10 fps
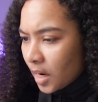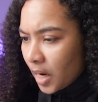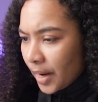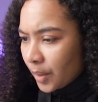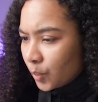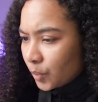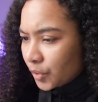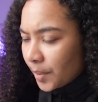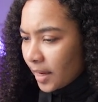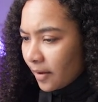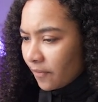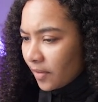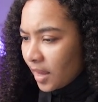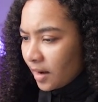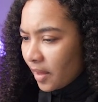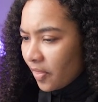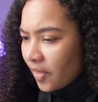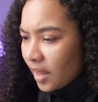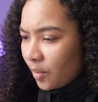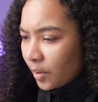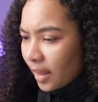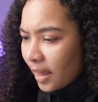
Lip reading: All right, cool. So we have that, and then we'll